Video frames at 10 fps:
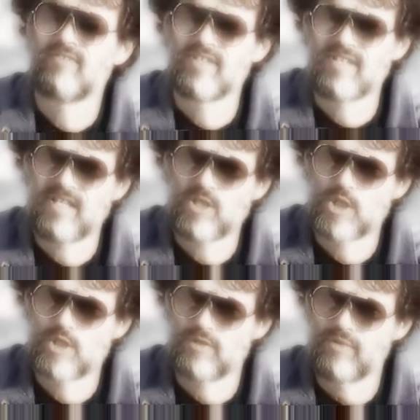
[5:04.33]
different
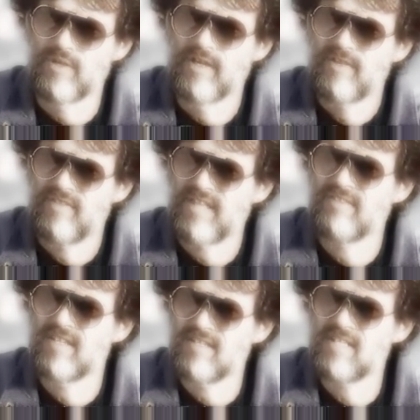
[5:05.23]
issue
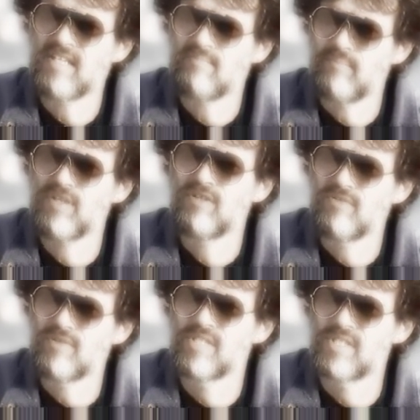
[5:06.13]
than the deep
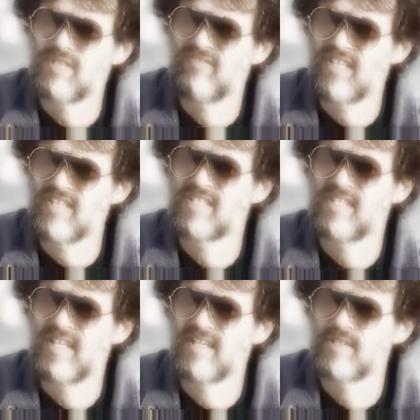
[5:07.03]
use of these
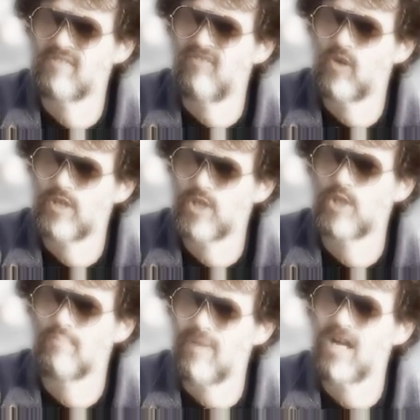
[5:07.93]
things for
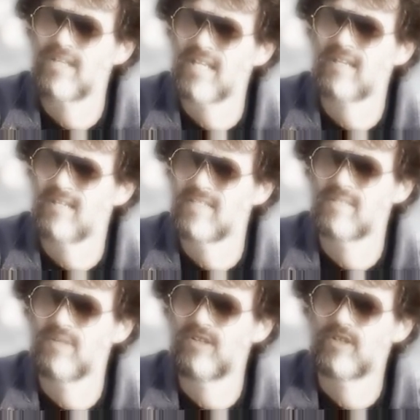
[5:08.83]
shamanic and
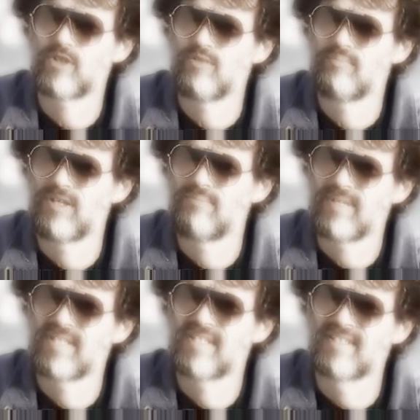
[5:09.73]
spiritual
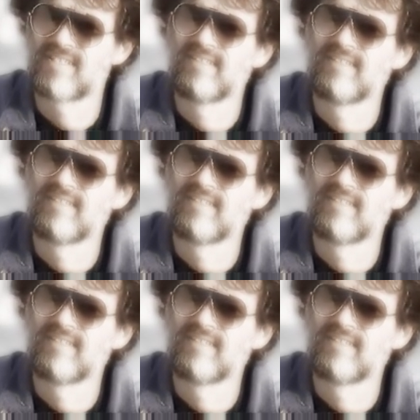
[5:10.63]
purposes.